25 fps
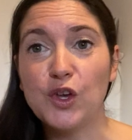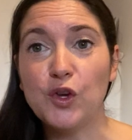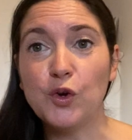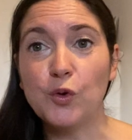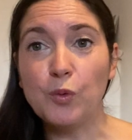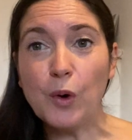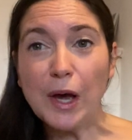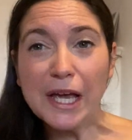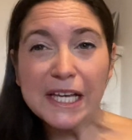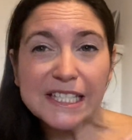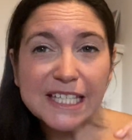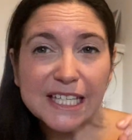
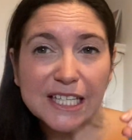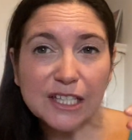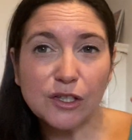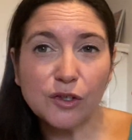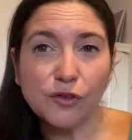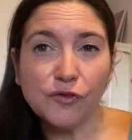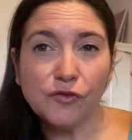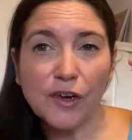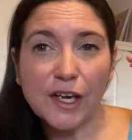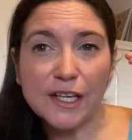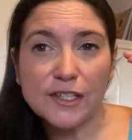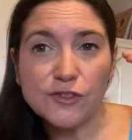waiting till
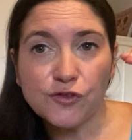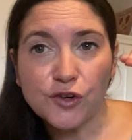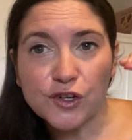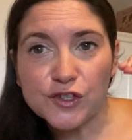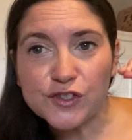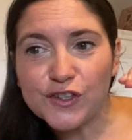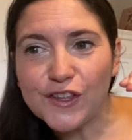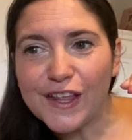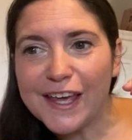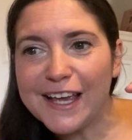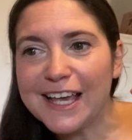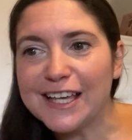the first frost
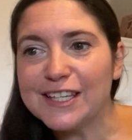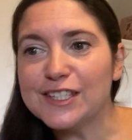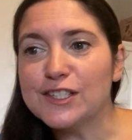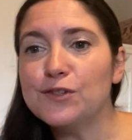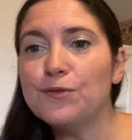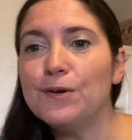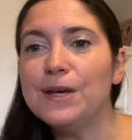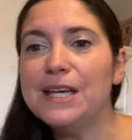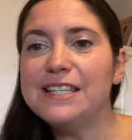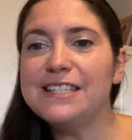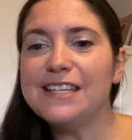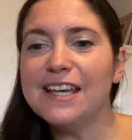so they get
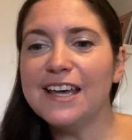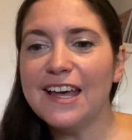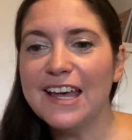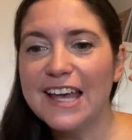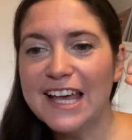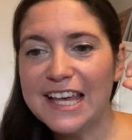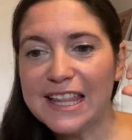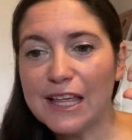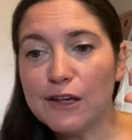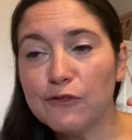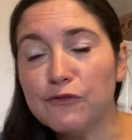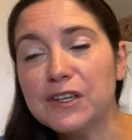sweeter,
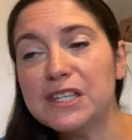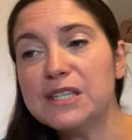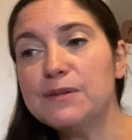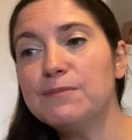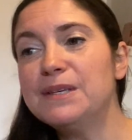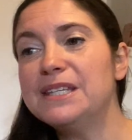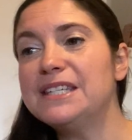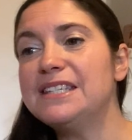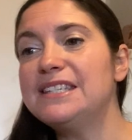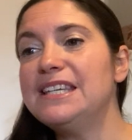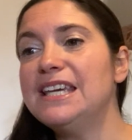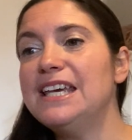their
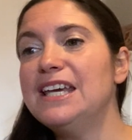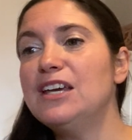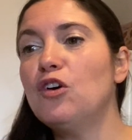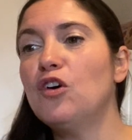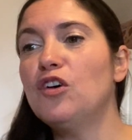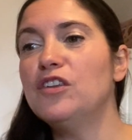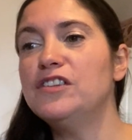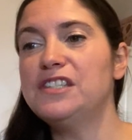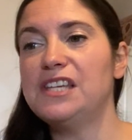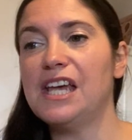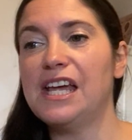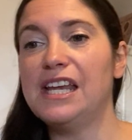vitamin C
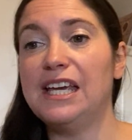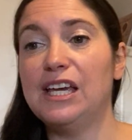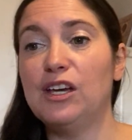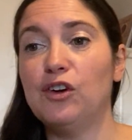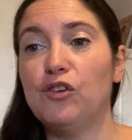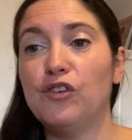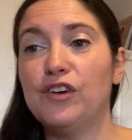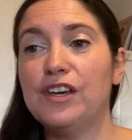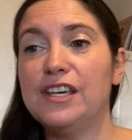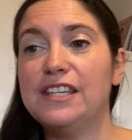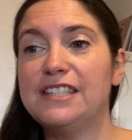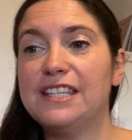content
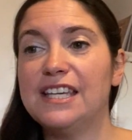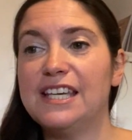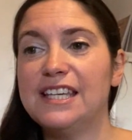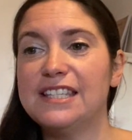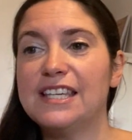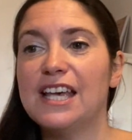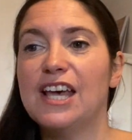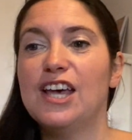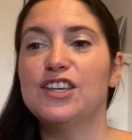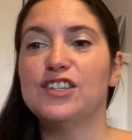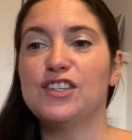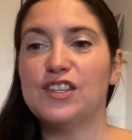increases.
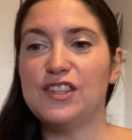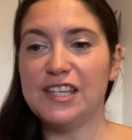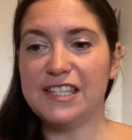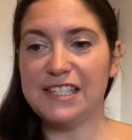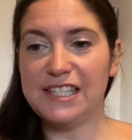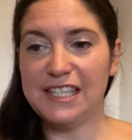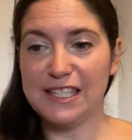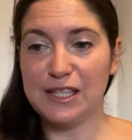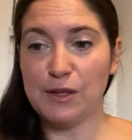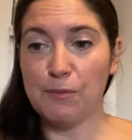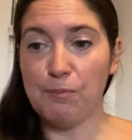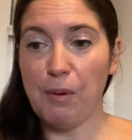So this
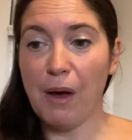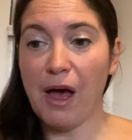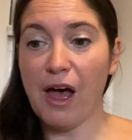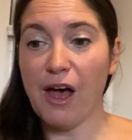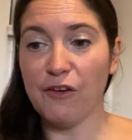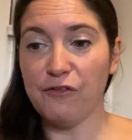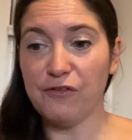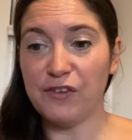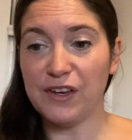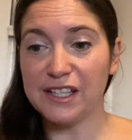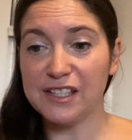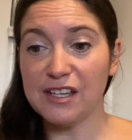is the
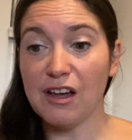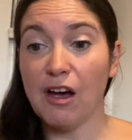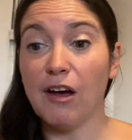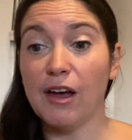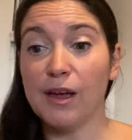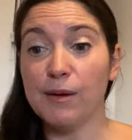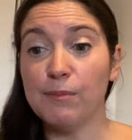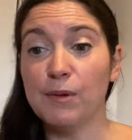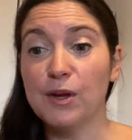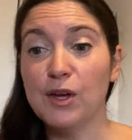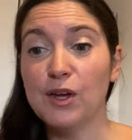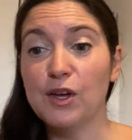perfect
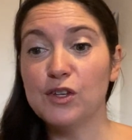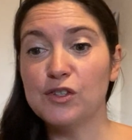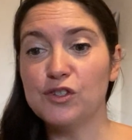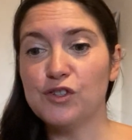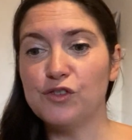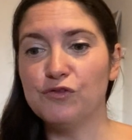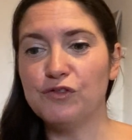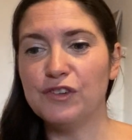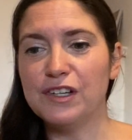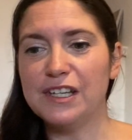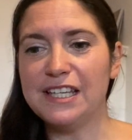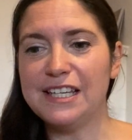time
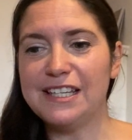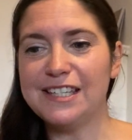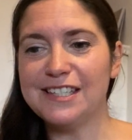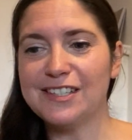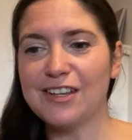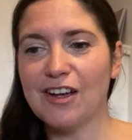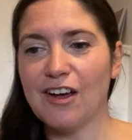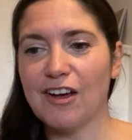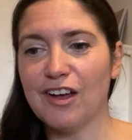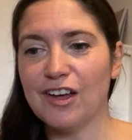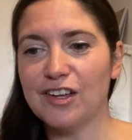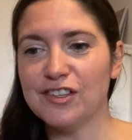to really
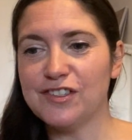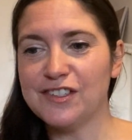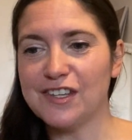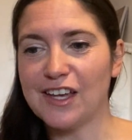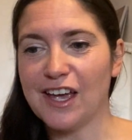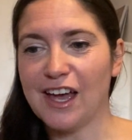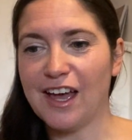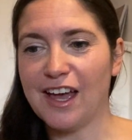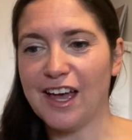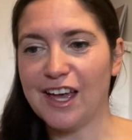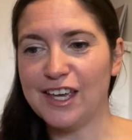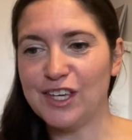start
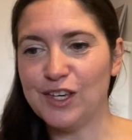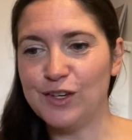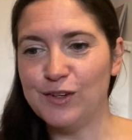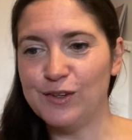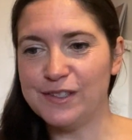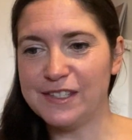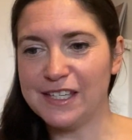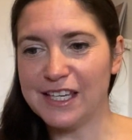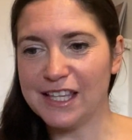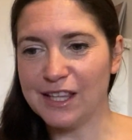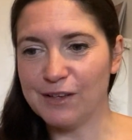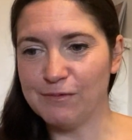
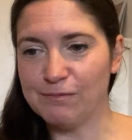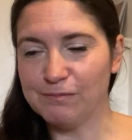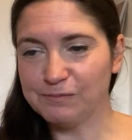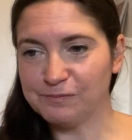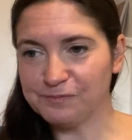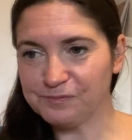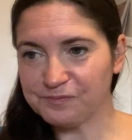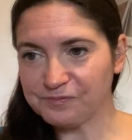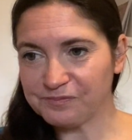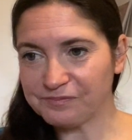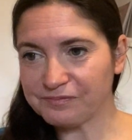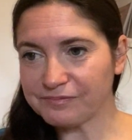using them.
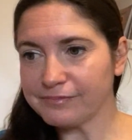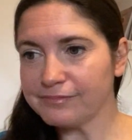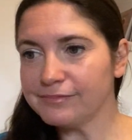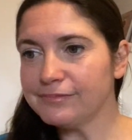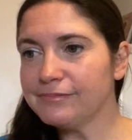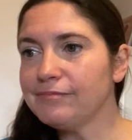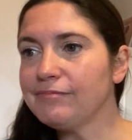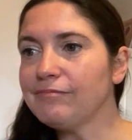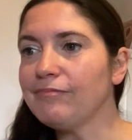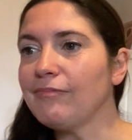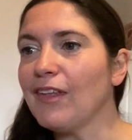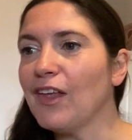
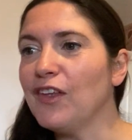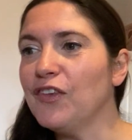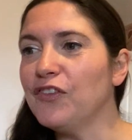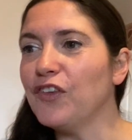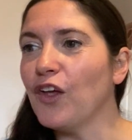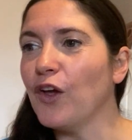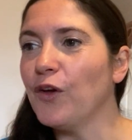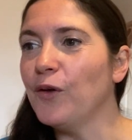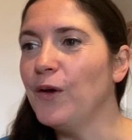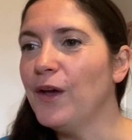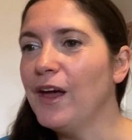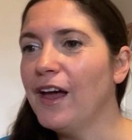
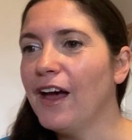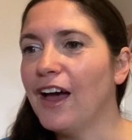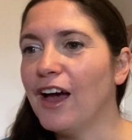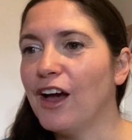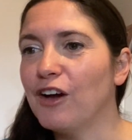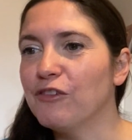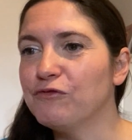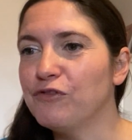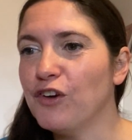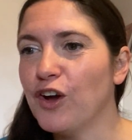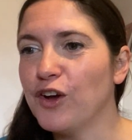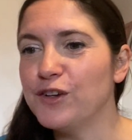So
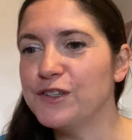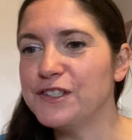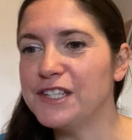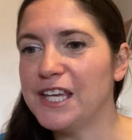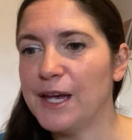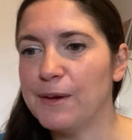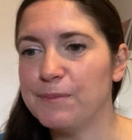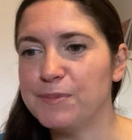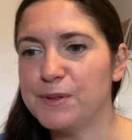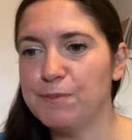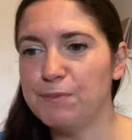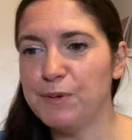rose
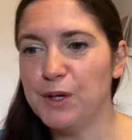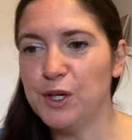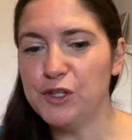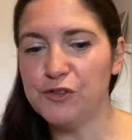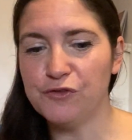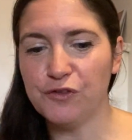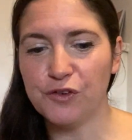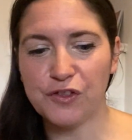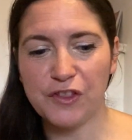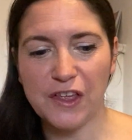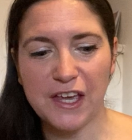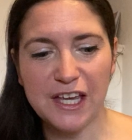hips,
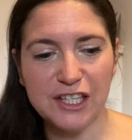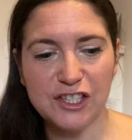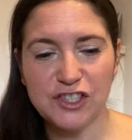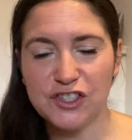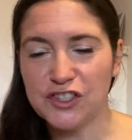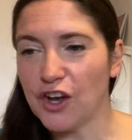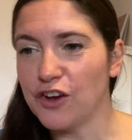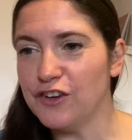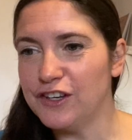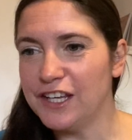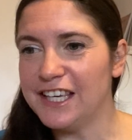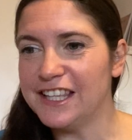beautiful things.
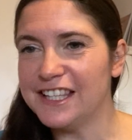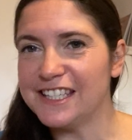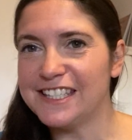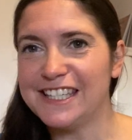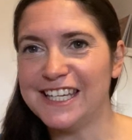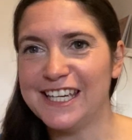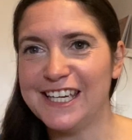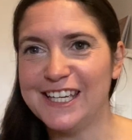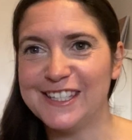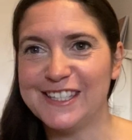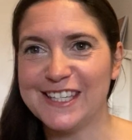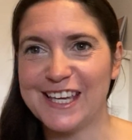Don't eat the
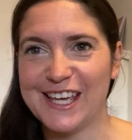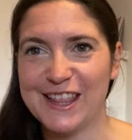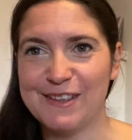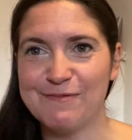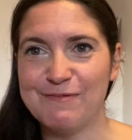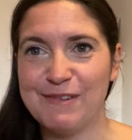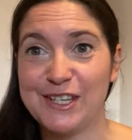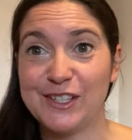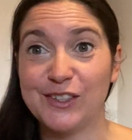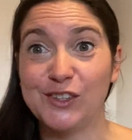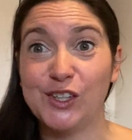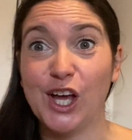seeds in the
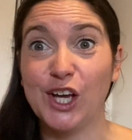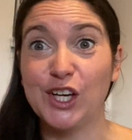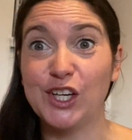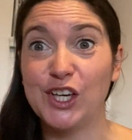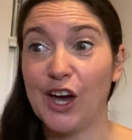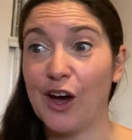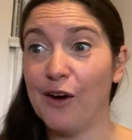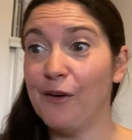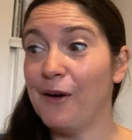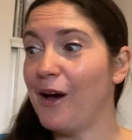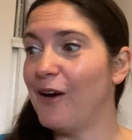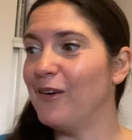middle, and
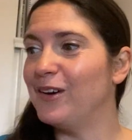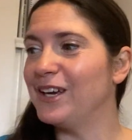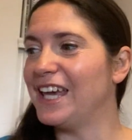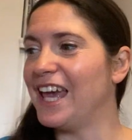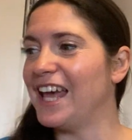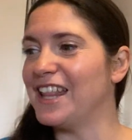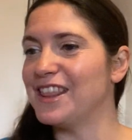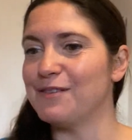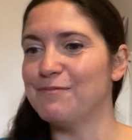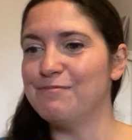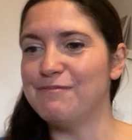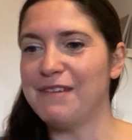go out and
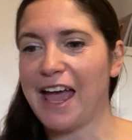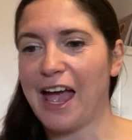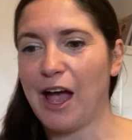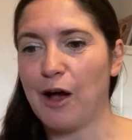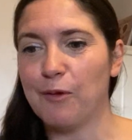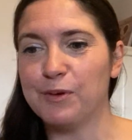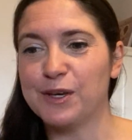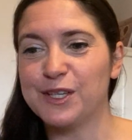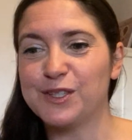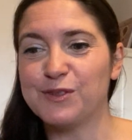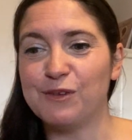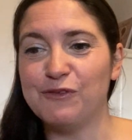get them now,
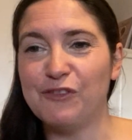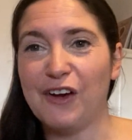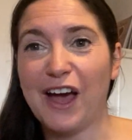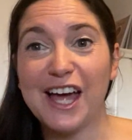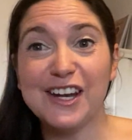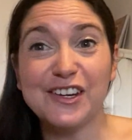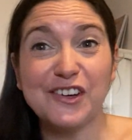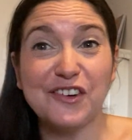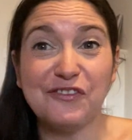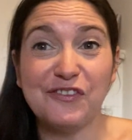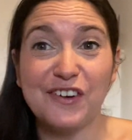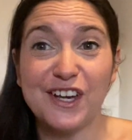because we've
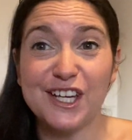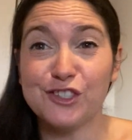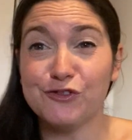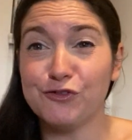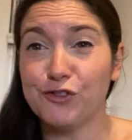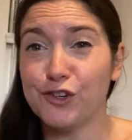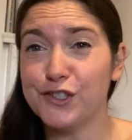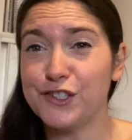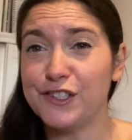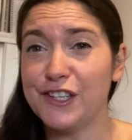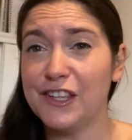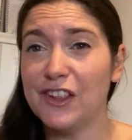had our first
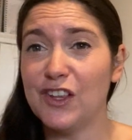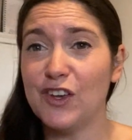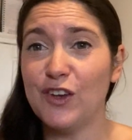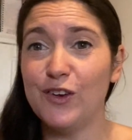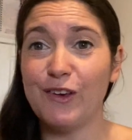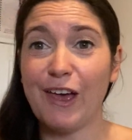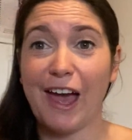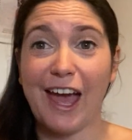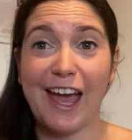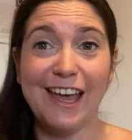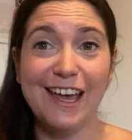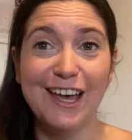frost in the
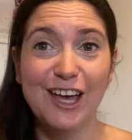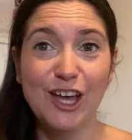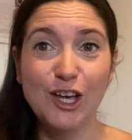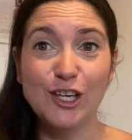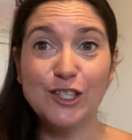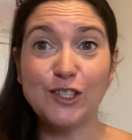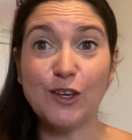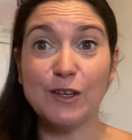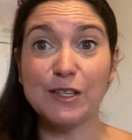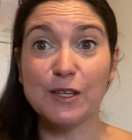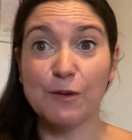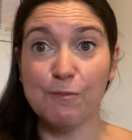UK,
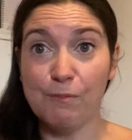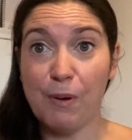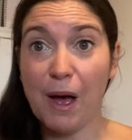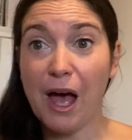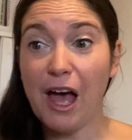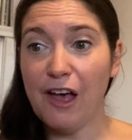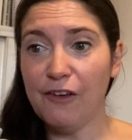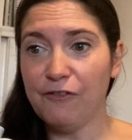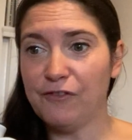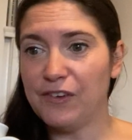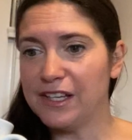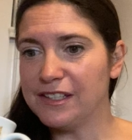so it's a
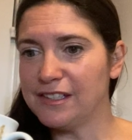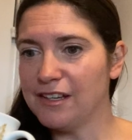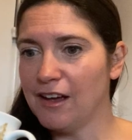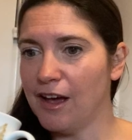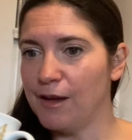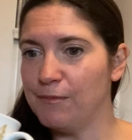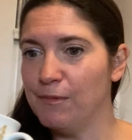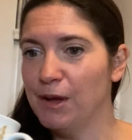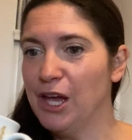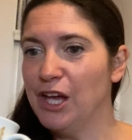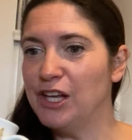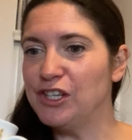perfect
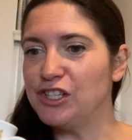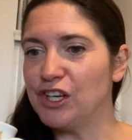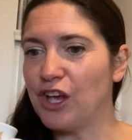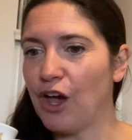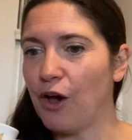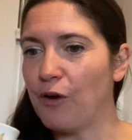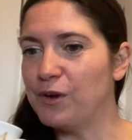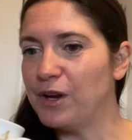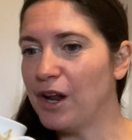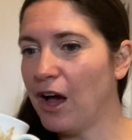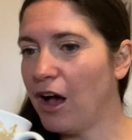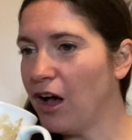time to
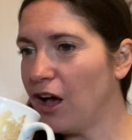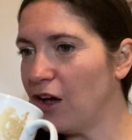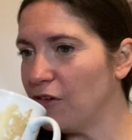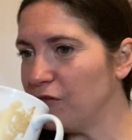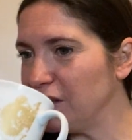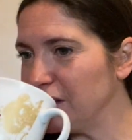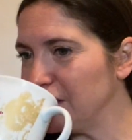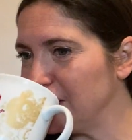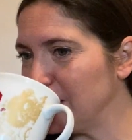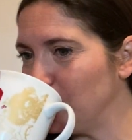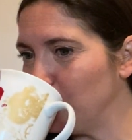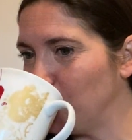go and
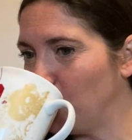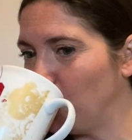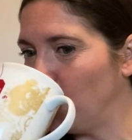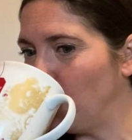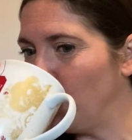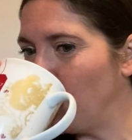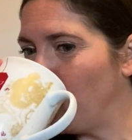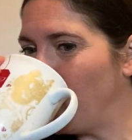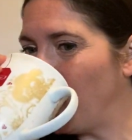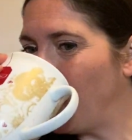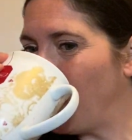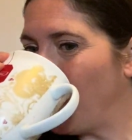harvest them all.